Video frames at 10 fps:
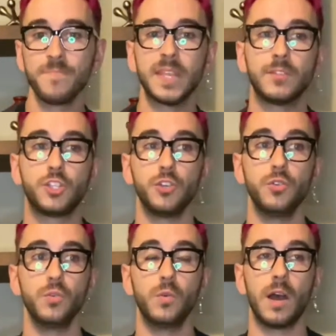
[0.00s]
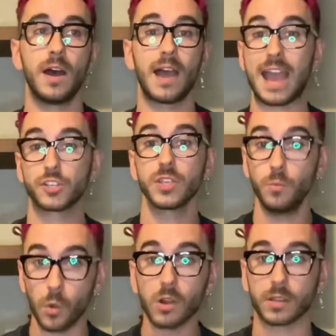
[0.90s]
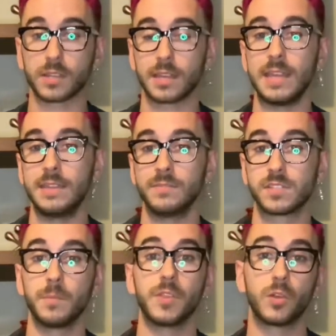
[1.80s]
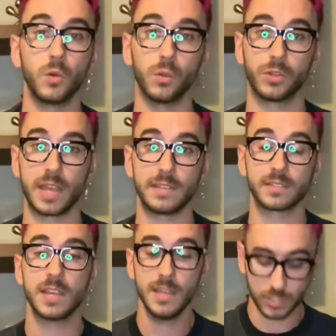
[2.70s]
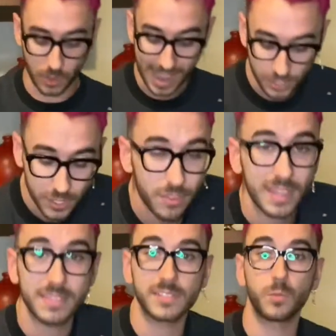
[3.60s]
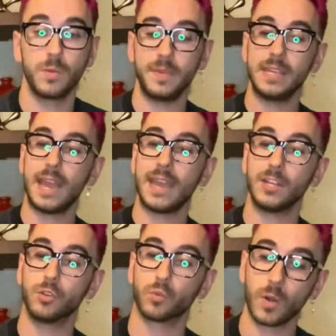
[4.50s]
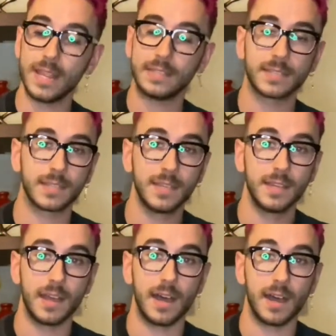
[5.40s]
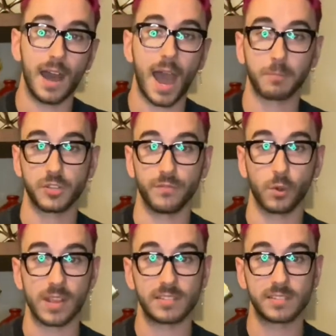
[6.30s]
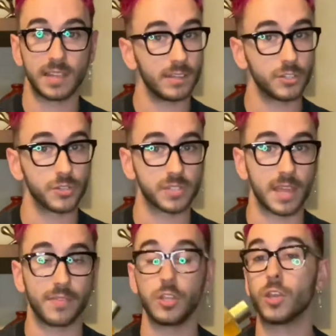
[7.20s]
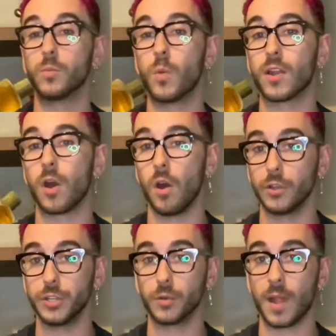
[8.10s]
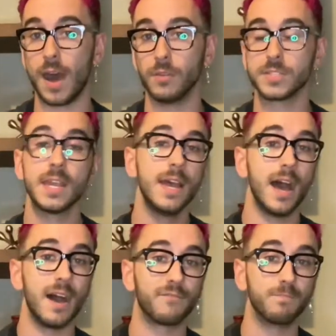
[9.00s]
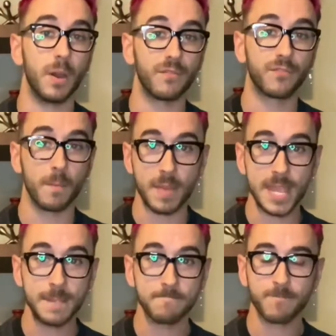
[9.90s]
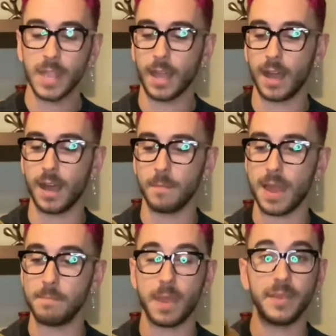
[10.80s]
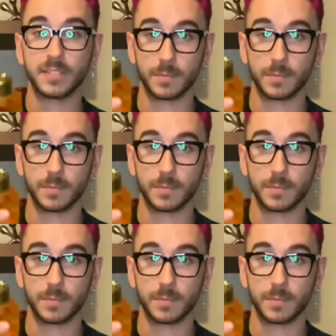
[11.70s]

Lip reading: to actually work in some of the cooler days. So I actually think this would be a great option for a signature scent that you could wear all year round. But for me, and maybe some